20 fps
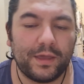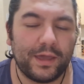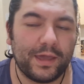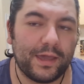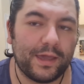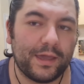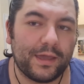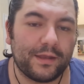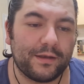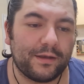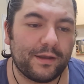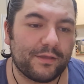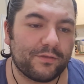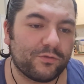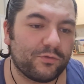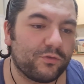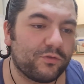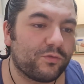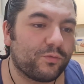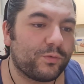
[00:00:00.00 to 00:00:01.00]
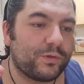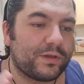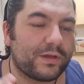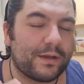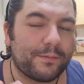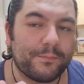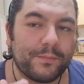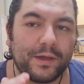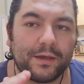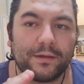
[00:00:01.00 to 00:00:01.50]
and as soon as we
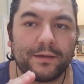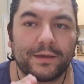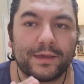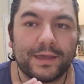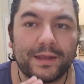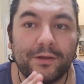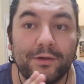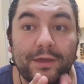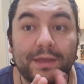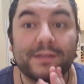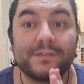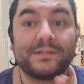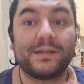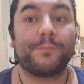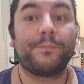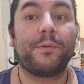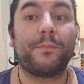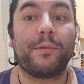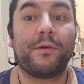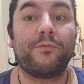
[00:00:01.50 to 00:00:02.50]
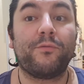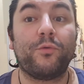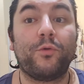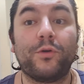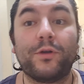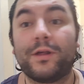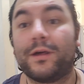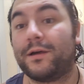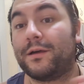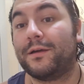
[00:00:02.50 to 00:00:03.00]
come out, get our heads up above
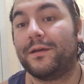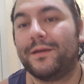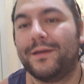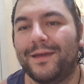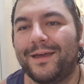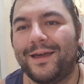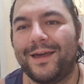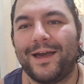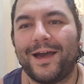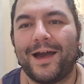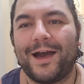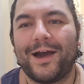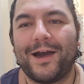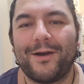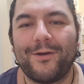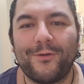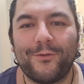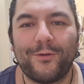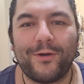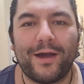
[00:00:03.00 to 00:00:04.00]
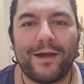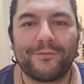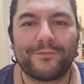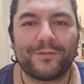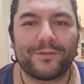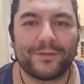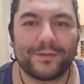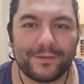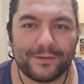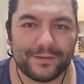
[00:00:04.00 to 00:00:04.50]
water
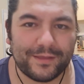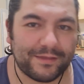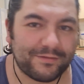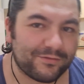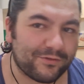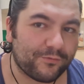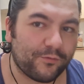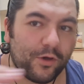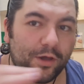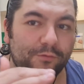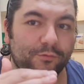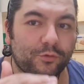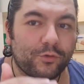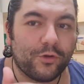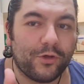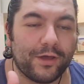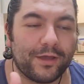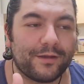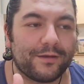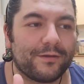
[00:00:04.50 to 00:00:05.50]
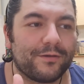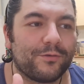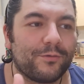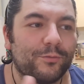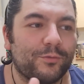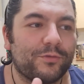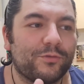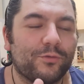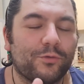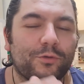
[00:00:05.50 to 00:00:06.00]
after that survival line,
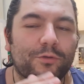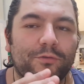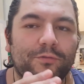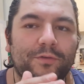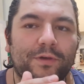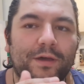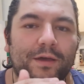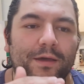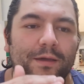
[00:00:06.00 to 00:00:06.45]
we sort of